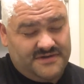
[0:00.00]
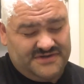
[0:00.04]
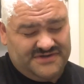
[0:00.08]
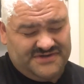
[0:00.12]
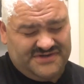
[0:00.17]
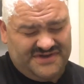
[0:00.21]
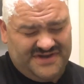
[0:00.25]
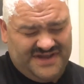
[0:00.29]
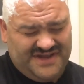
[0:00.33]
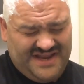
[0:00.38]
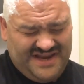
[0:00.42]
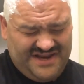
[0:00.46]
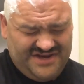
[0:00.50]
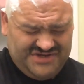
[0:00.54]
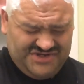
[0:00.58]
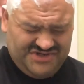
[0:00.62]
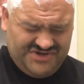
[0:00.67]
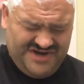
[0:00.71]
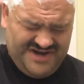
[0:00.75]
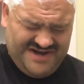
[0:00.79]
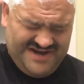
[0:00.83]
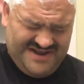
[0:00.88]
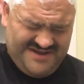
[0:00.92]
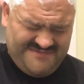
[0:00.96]
Let's like kind of
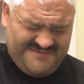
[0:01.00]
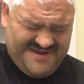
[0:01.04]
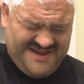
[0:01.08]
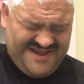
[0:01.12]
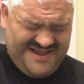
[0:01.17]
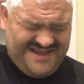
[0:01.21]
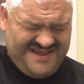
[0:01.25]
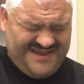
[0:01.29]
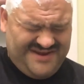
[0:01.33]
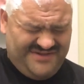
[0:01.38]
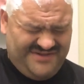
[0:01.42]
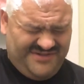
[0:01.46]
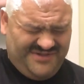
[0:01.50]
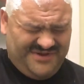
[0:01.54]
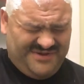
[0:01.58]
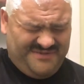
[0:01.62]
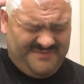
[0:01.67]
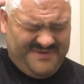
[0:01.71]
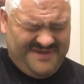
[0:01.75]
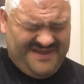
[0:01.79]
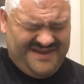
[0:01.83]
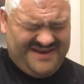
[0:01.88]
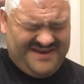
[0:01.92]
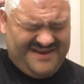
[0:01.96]
straighten out my head a
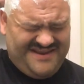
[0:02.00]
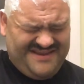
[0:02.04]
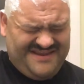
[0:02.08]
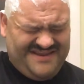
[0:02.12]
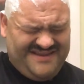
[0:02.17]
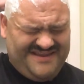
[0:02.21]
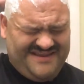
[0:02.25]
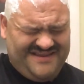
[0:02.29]
little bit.